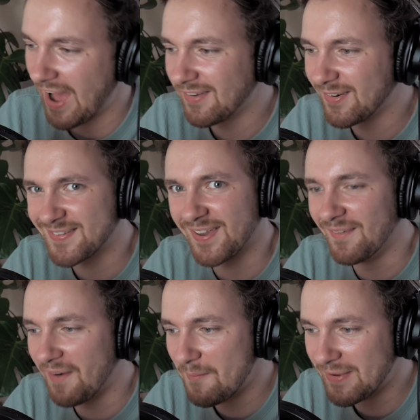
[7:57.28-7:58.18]
and
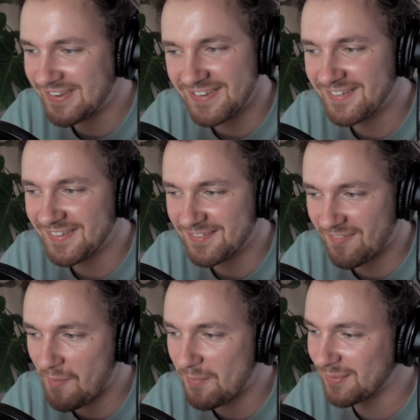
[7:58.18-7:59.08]
also, I mean, you
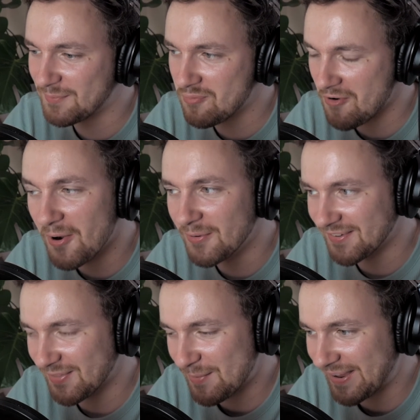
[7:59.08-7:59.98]
describe them as bros
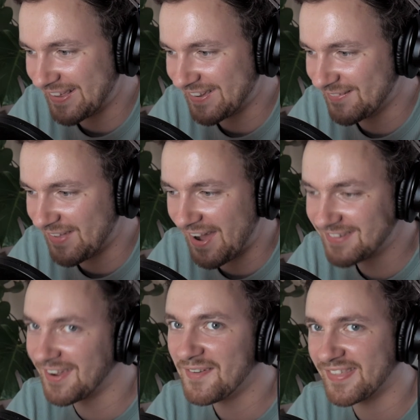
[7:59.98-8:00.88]
at the beginning of... I
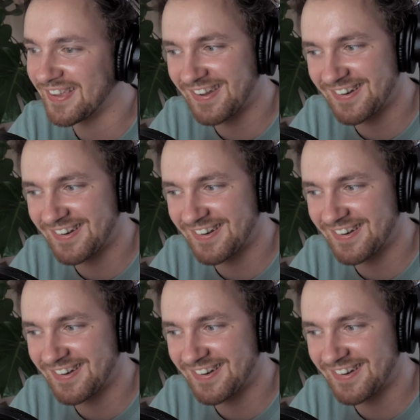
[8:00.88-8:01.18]
don't think I'd